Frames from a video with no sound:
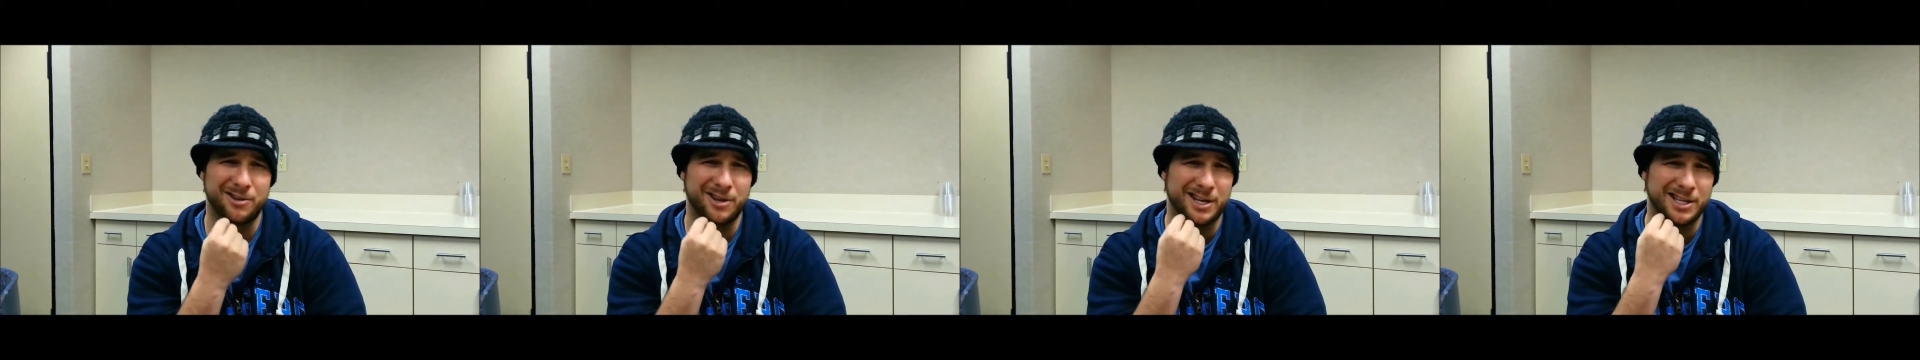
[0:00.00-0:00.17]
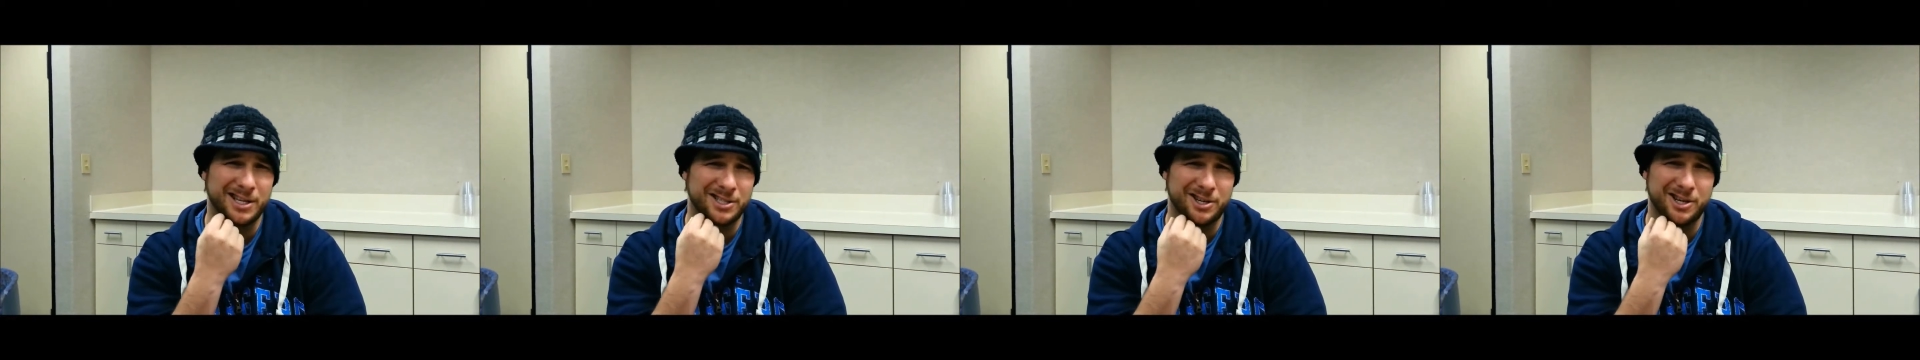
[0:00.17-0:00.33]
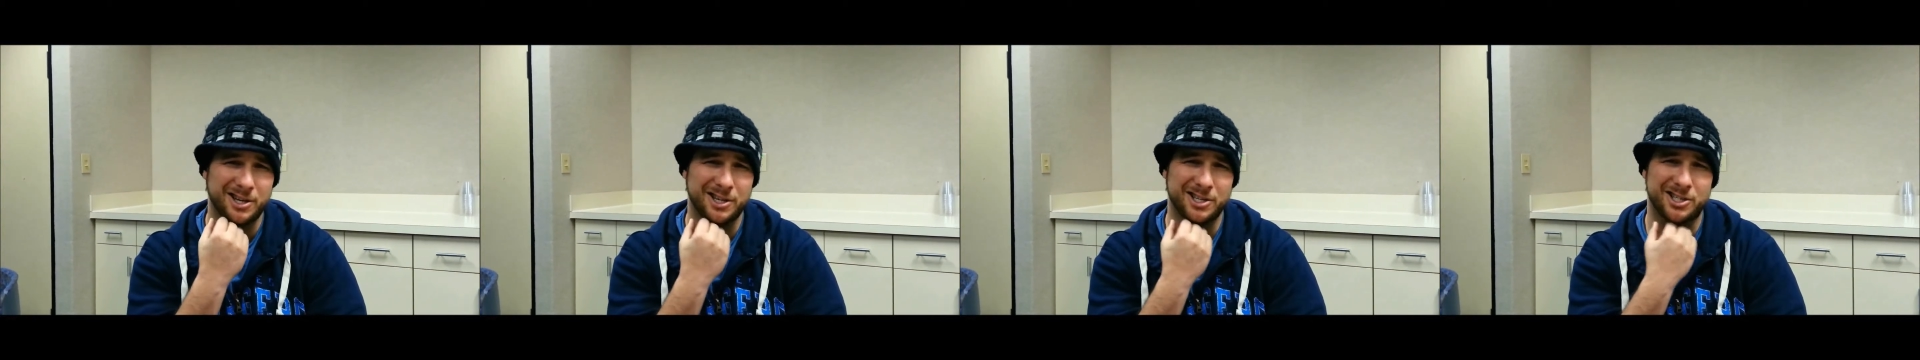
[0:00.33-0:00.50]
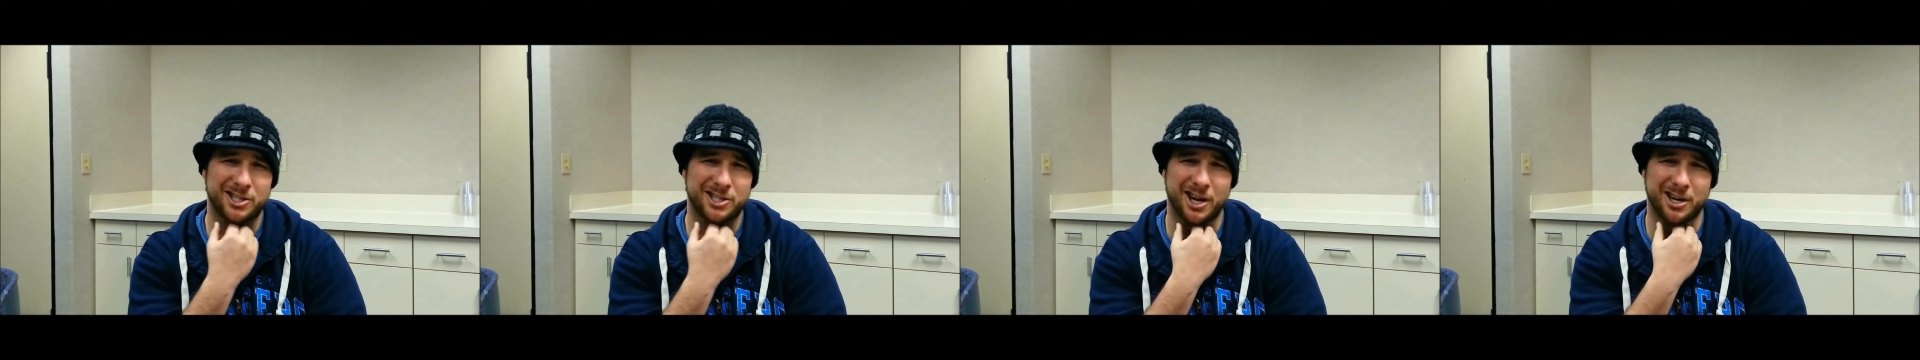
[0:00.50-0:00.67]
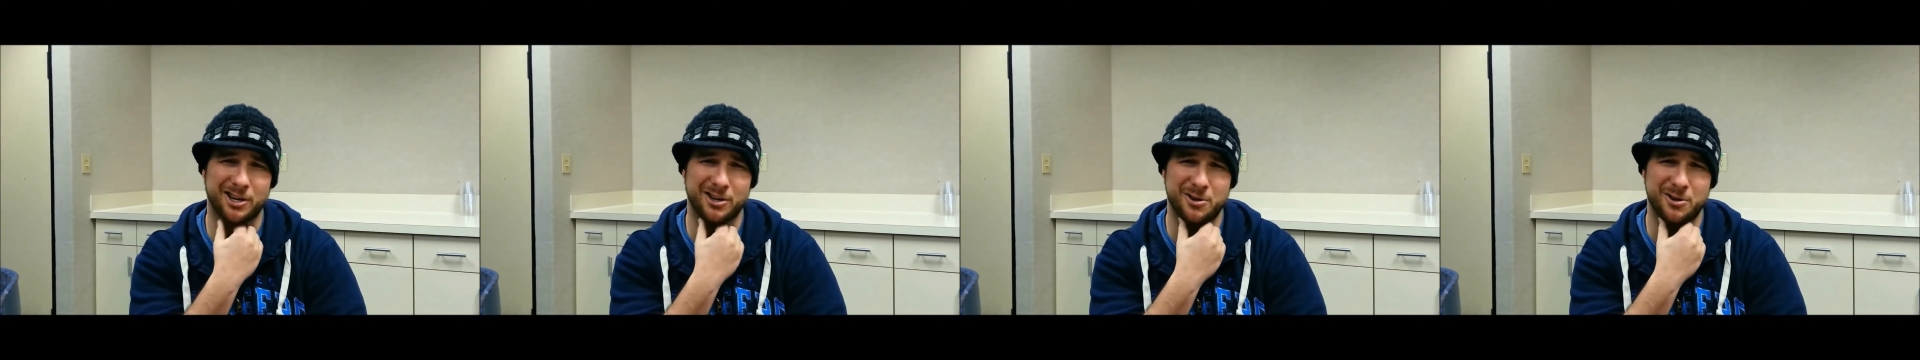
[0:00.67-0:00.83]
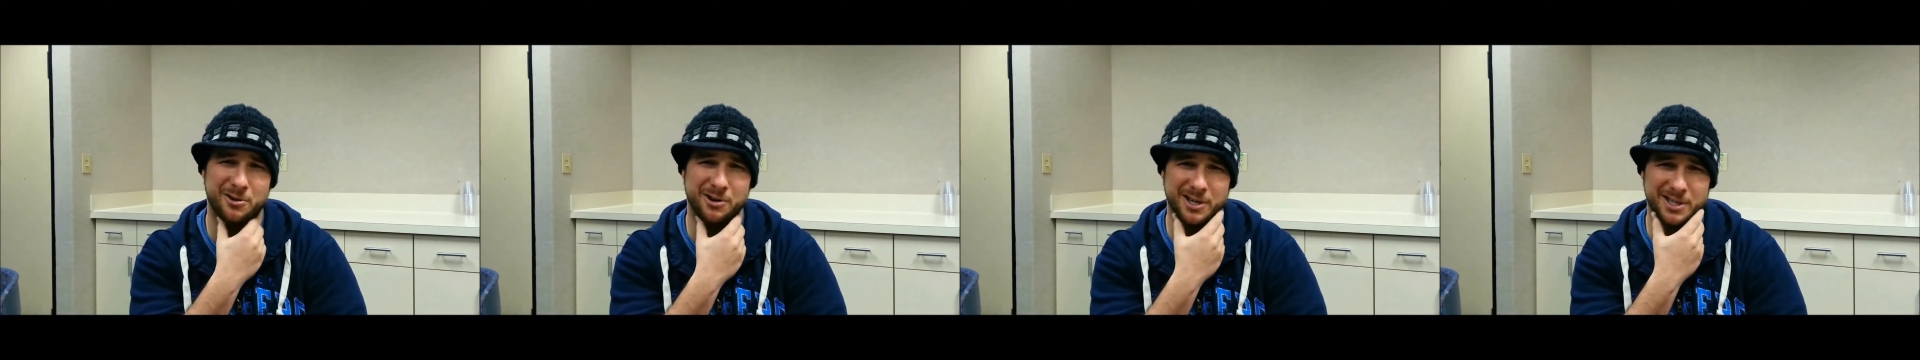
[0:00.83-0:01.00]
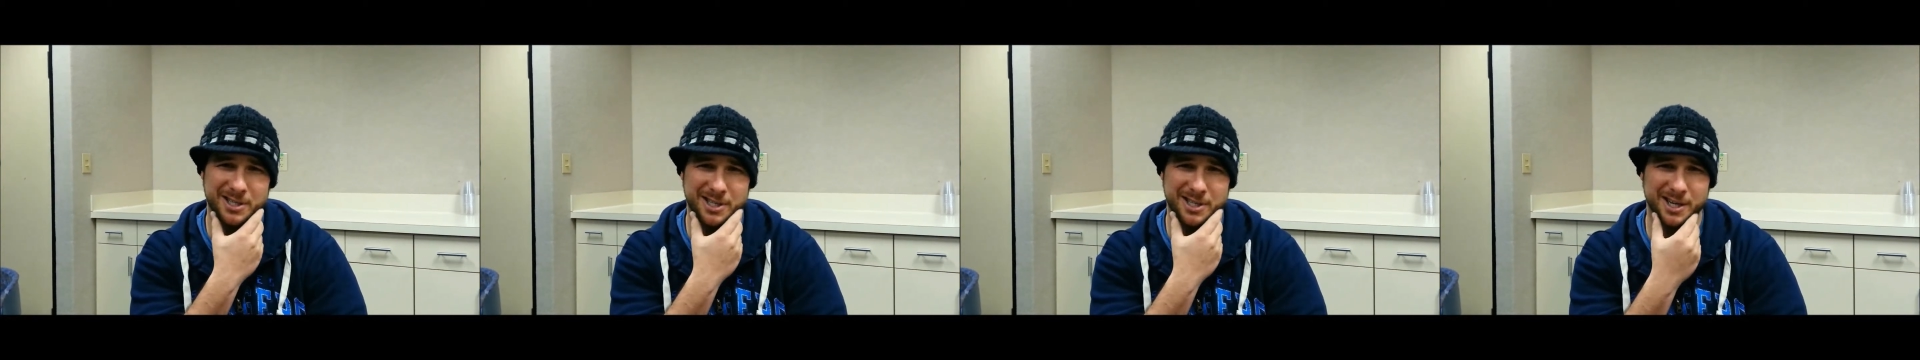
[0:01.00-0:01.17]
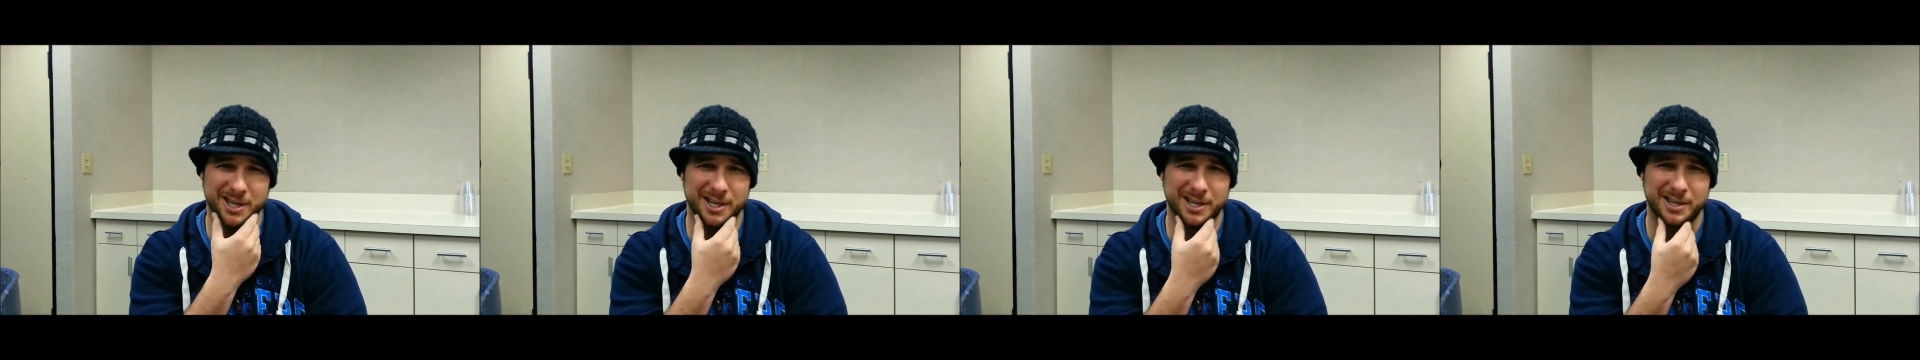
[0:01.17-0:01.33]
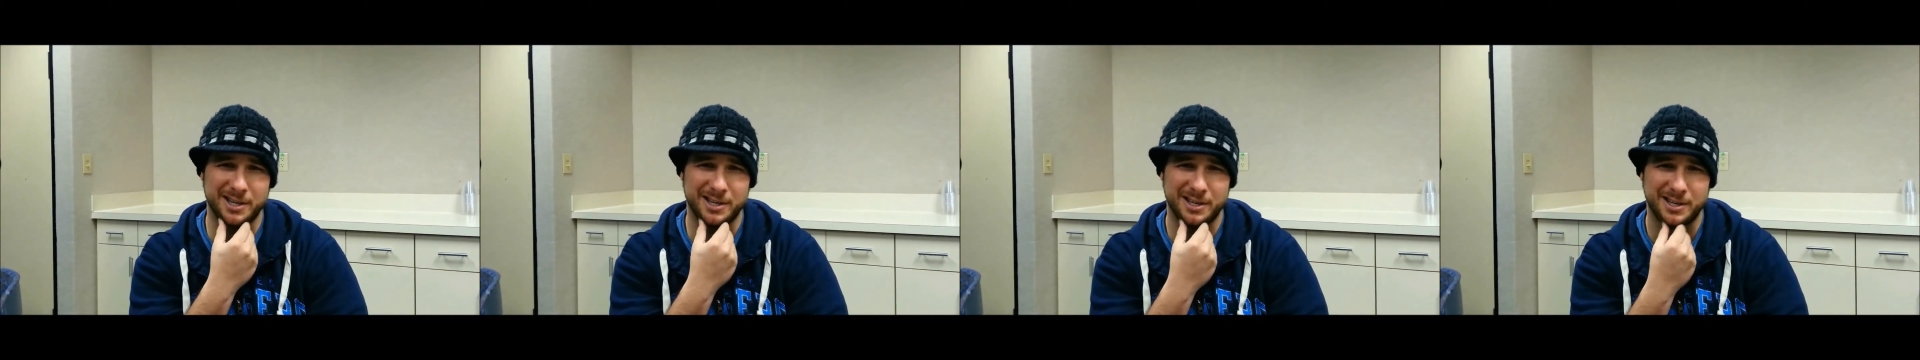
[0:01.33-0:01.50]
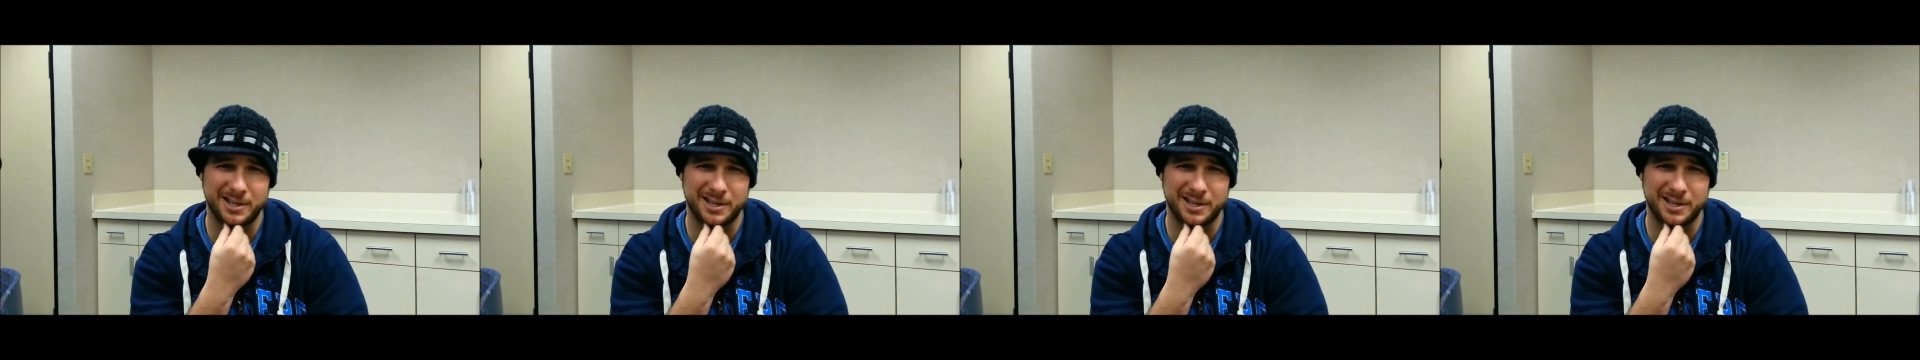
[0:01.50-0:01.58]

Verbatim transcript: look as good as Chuck Norris in it.